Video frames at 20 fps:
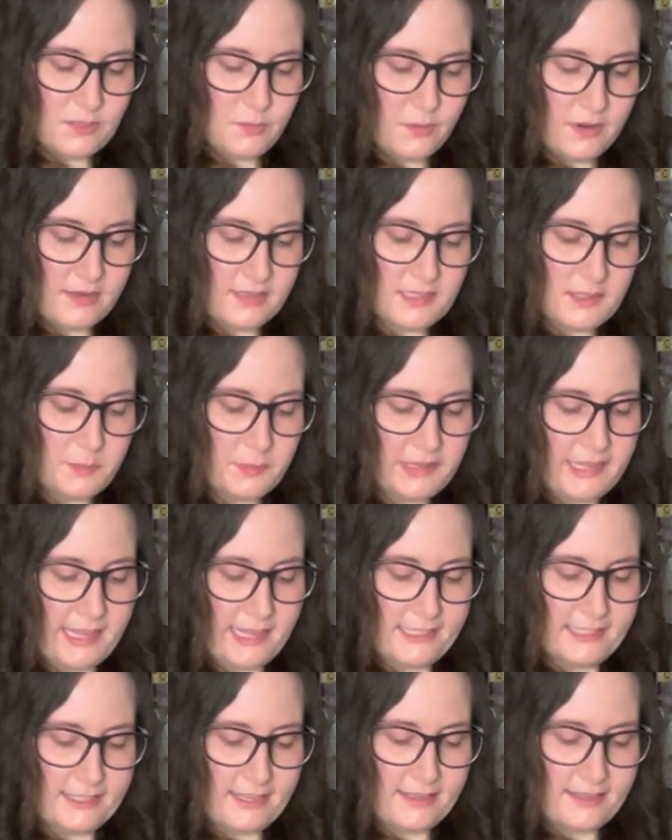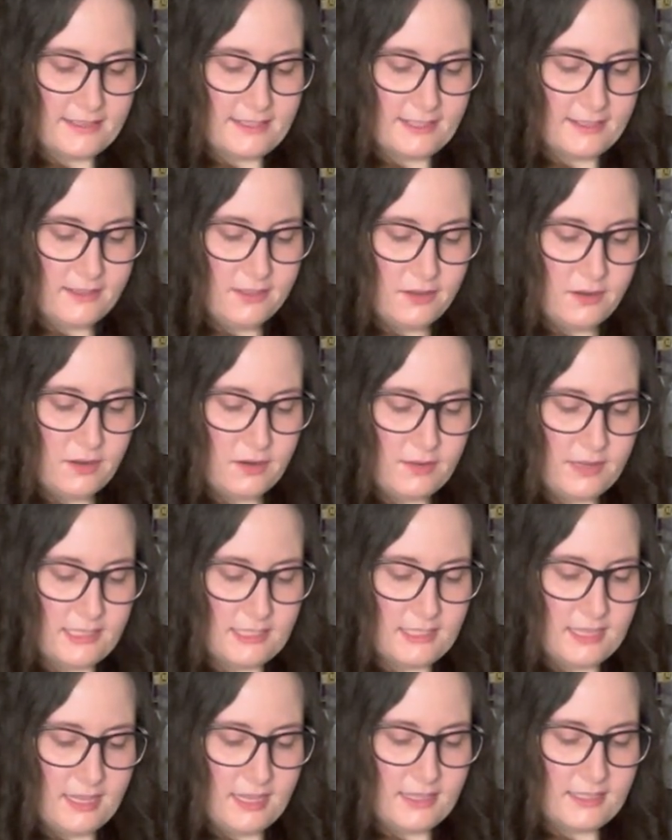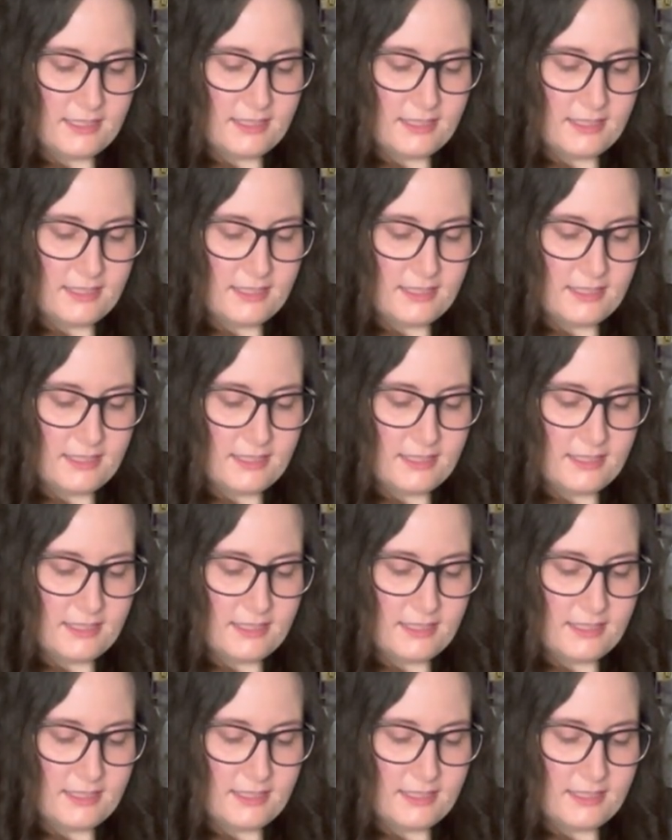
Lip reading: where its place is. You know, it's